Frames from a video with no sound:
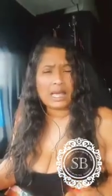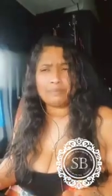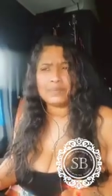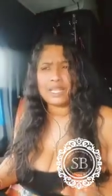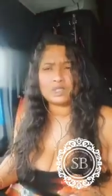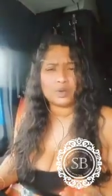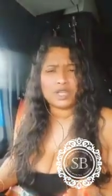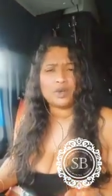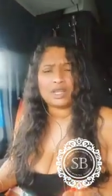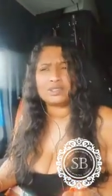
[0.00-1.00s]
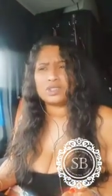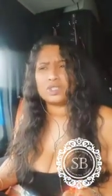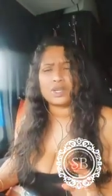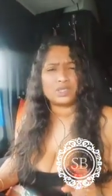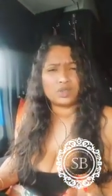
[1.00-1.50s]
so forth, they are
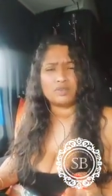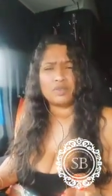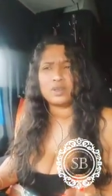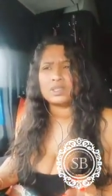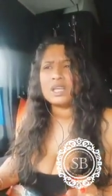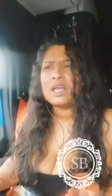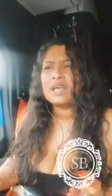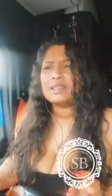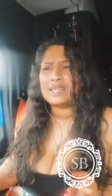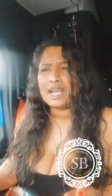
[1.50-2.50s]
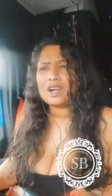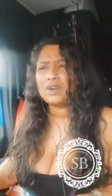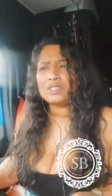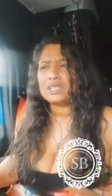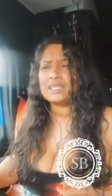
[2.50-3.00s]
going to deny any
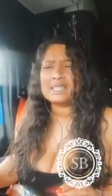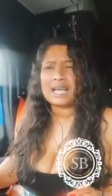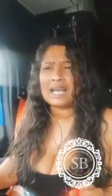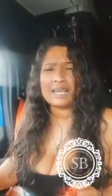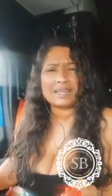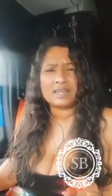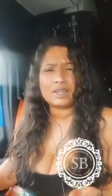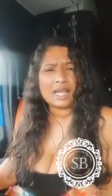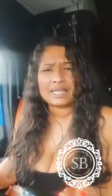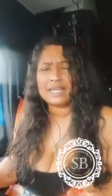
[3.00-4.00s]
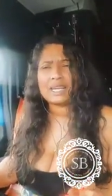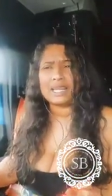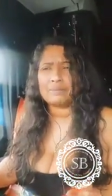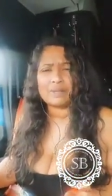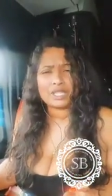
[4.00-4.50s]
claim that you have.
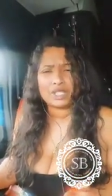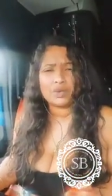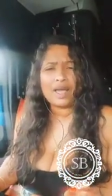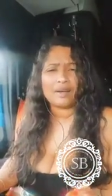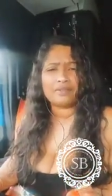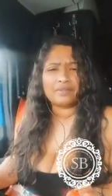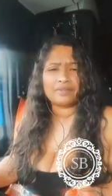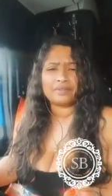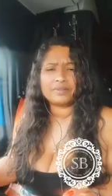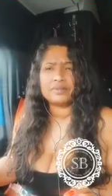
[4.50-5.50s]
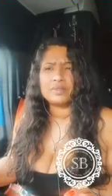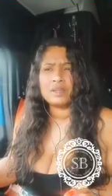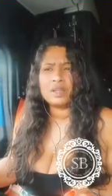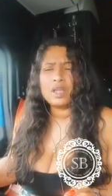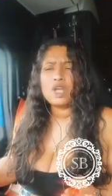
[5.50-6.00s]
So she had
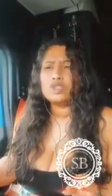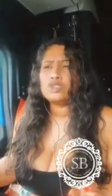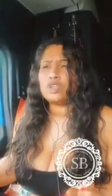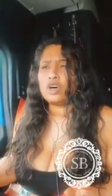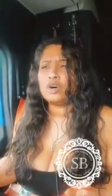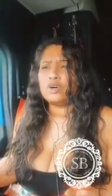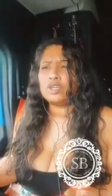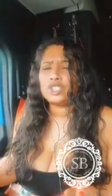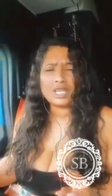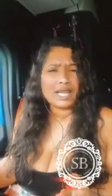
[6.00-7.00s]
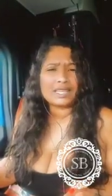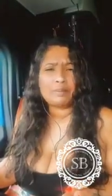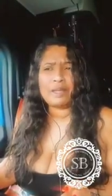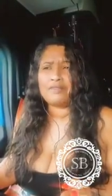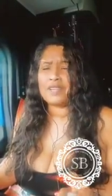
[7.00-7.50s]
to pay for that wound back and
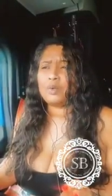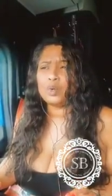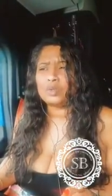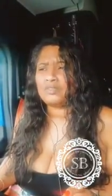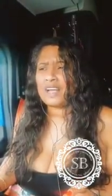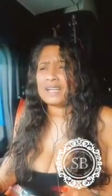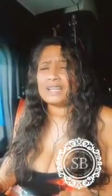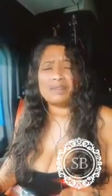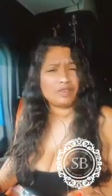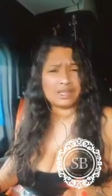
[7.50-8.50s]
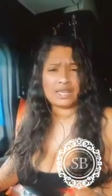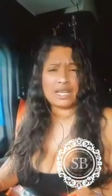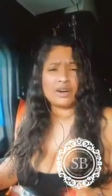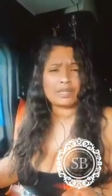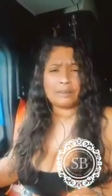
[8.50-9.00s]
everything out of pocket. She had a
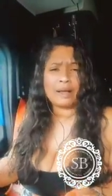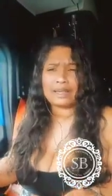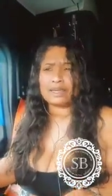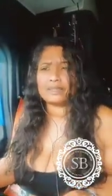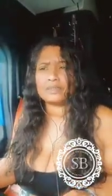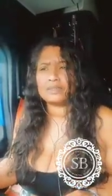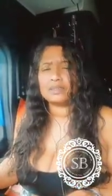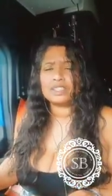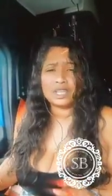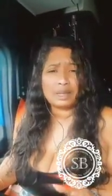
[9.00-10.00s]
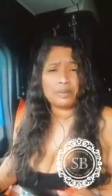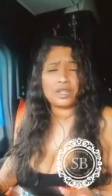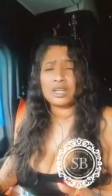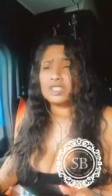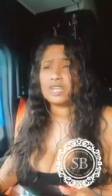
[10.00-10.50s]
pretty good job, so at least she was
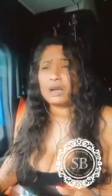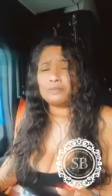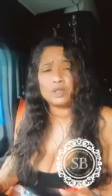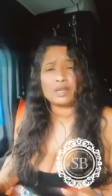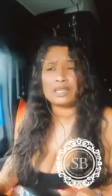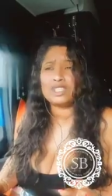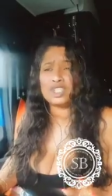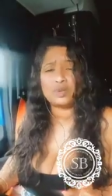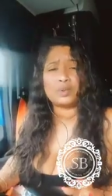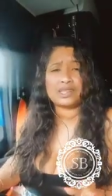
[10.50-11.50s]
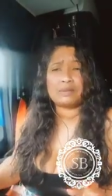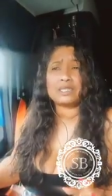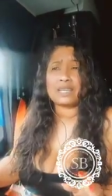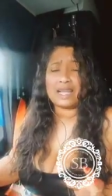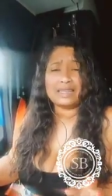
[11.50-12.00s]
able to handle that. But
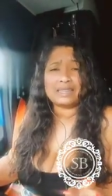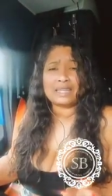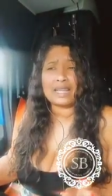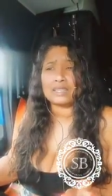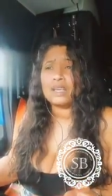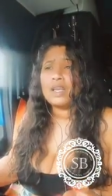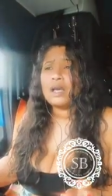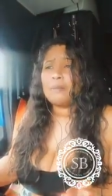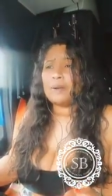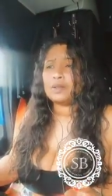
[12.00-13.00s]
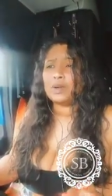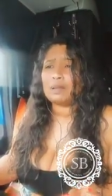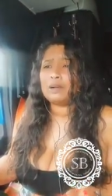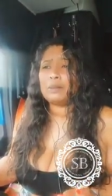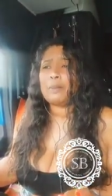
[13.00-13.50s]
what about the people that don't know,